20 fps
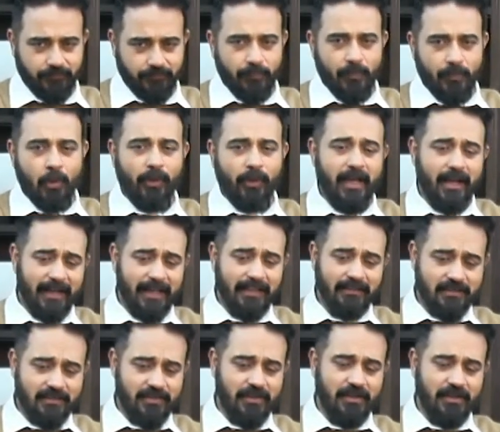Okay, again, the
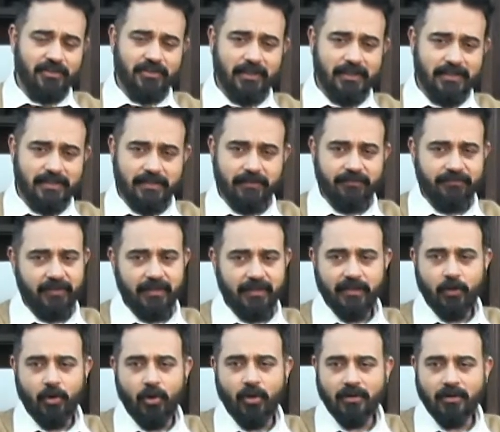structure is different
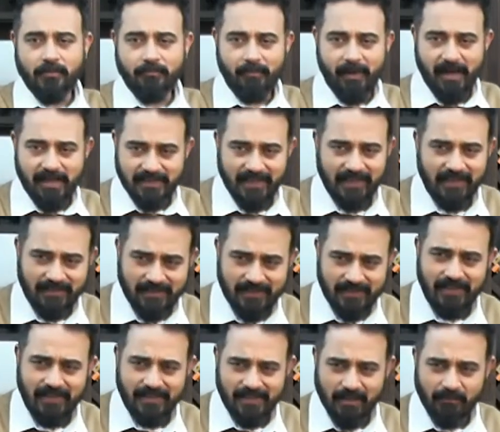on buy side and sell
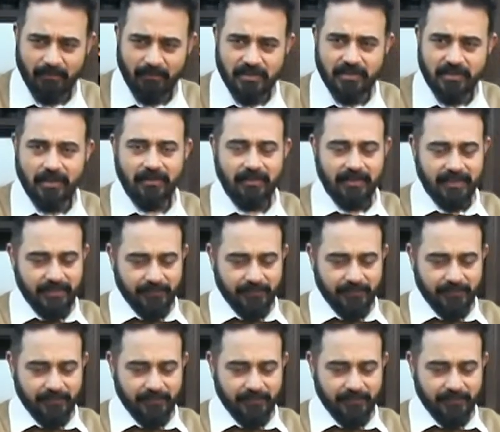side, but generally,